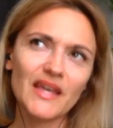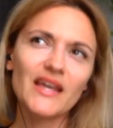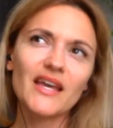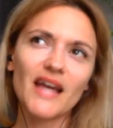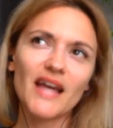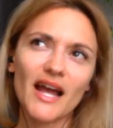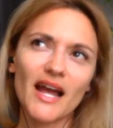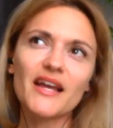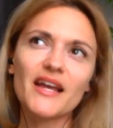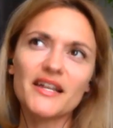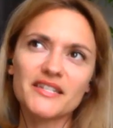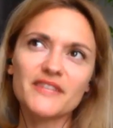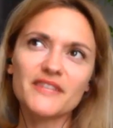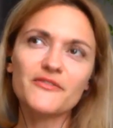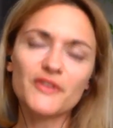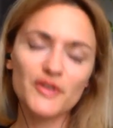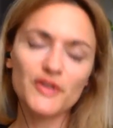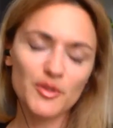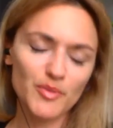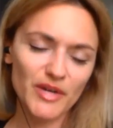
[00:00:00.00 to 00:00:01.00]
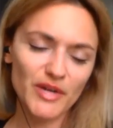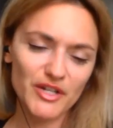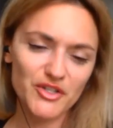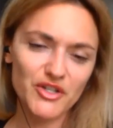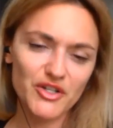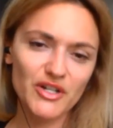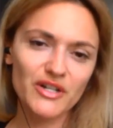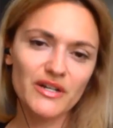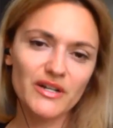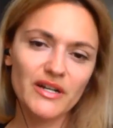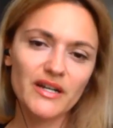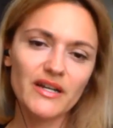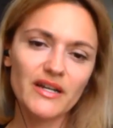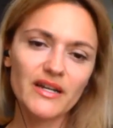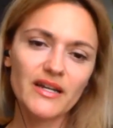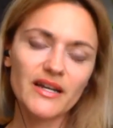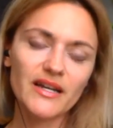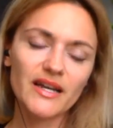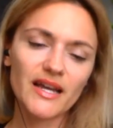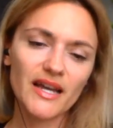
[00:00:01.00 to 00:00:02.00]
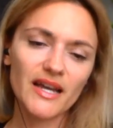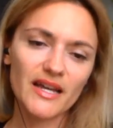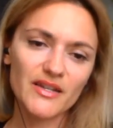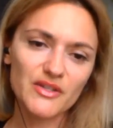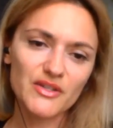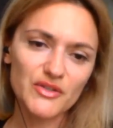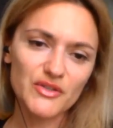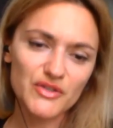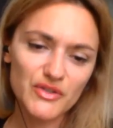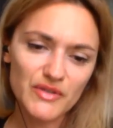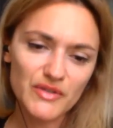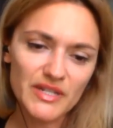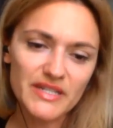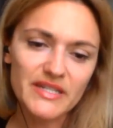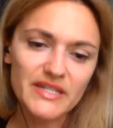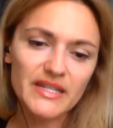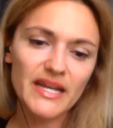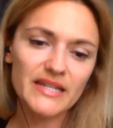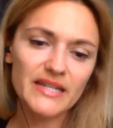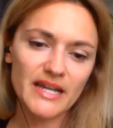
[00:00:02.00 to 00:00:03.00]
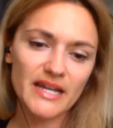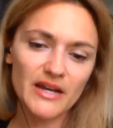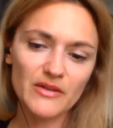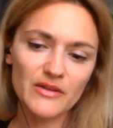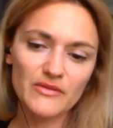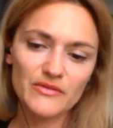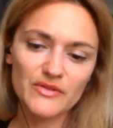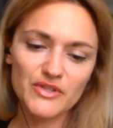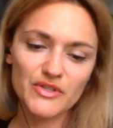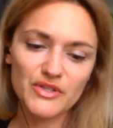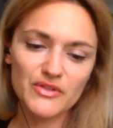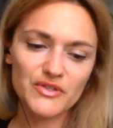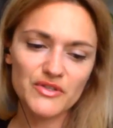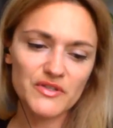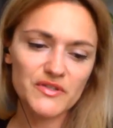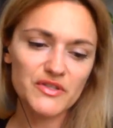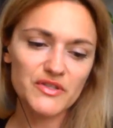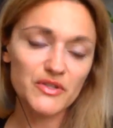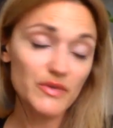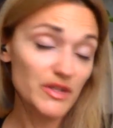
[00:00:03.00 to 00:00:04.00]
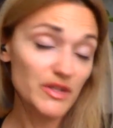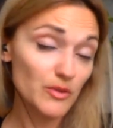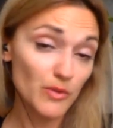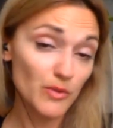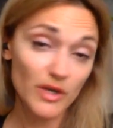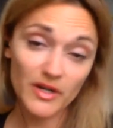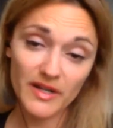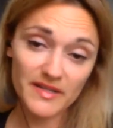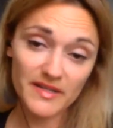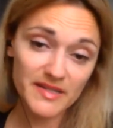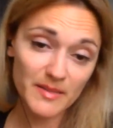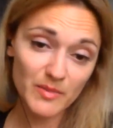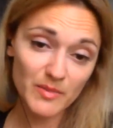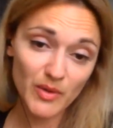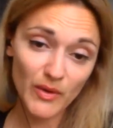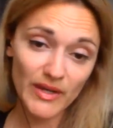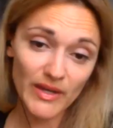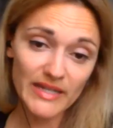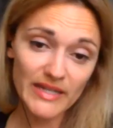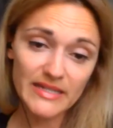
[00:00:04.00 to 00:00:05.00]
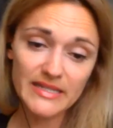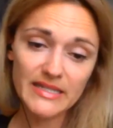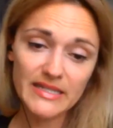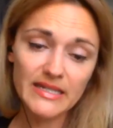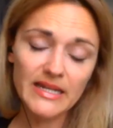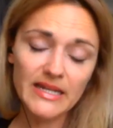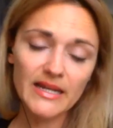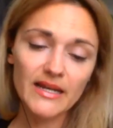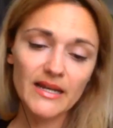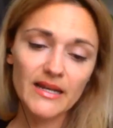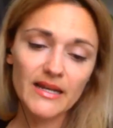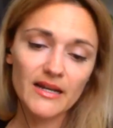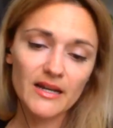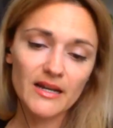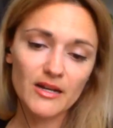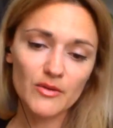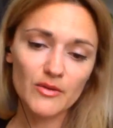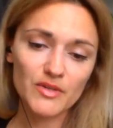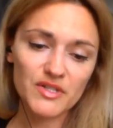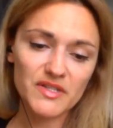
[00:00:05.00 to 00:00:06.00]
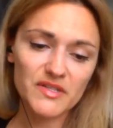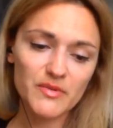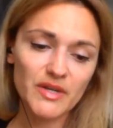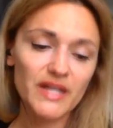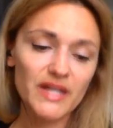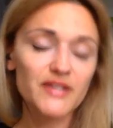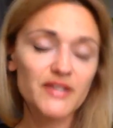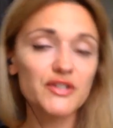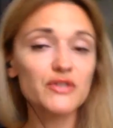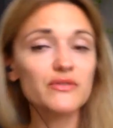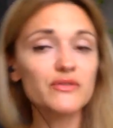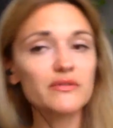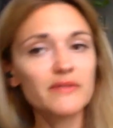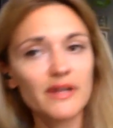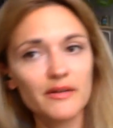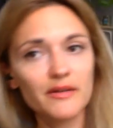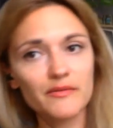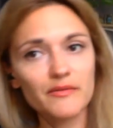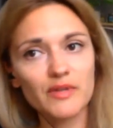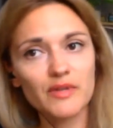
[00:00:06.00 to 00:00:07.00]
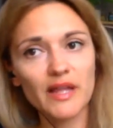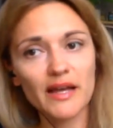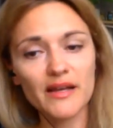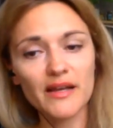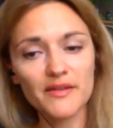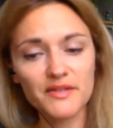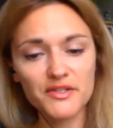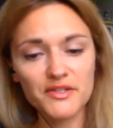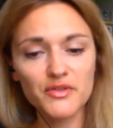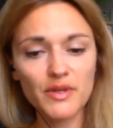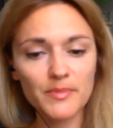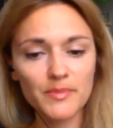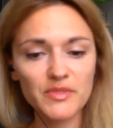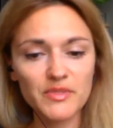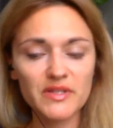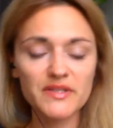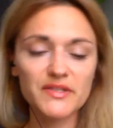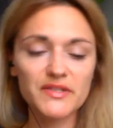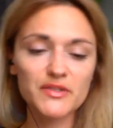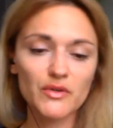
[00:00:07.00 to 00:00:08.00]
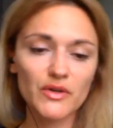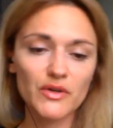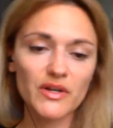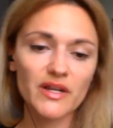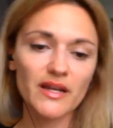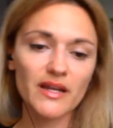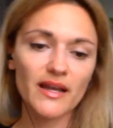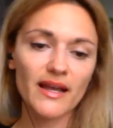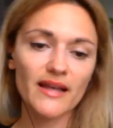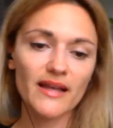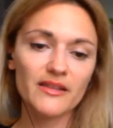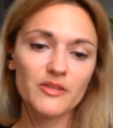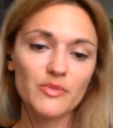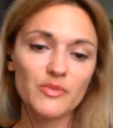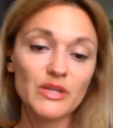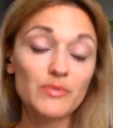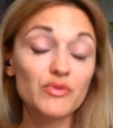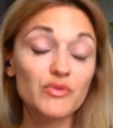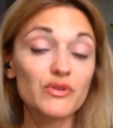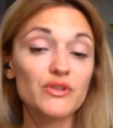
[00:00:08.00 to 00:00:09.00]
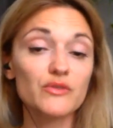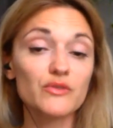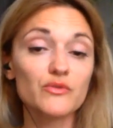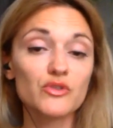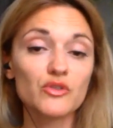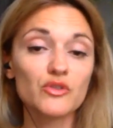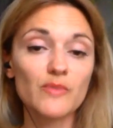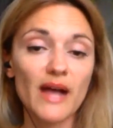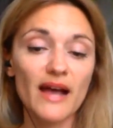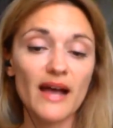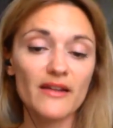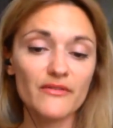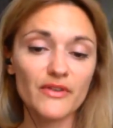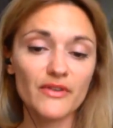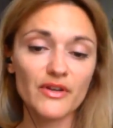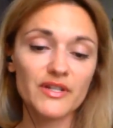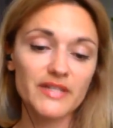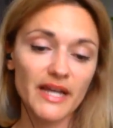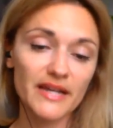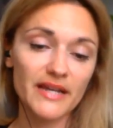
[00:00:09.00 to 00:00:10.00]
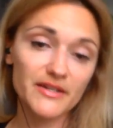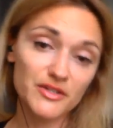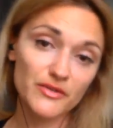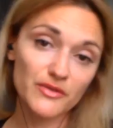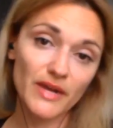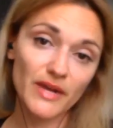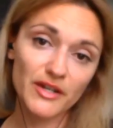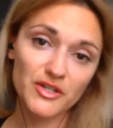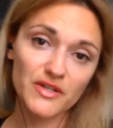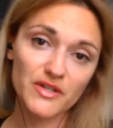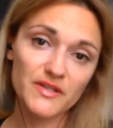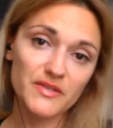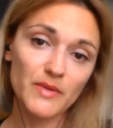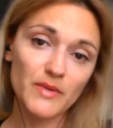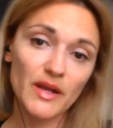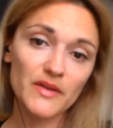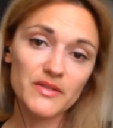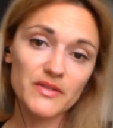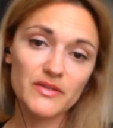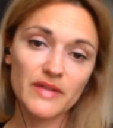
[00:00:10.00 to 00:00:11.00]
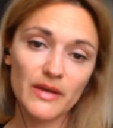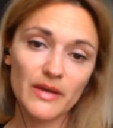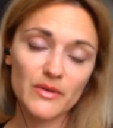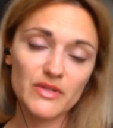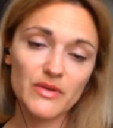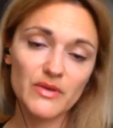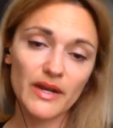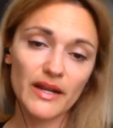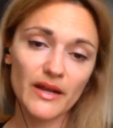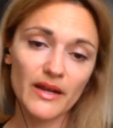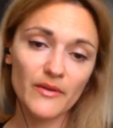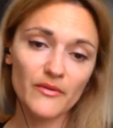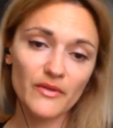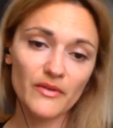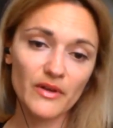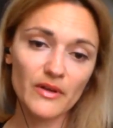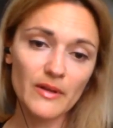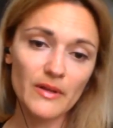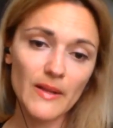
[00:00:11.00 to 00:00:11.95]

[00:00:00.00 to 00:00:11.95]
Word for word: I did feel the pressure, and you do need to get down to just doing the work at some point, which is what I do. I rely on the script and the story, and the people in the room had a very tight direction as well, so that was quite helpful.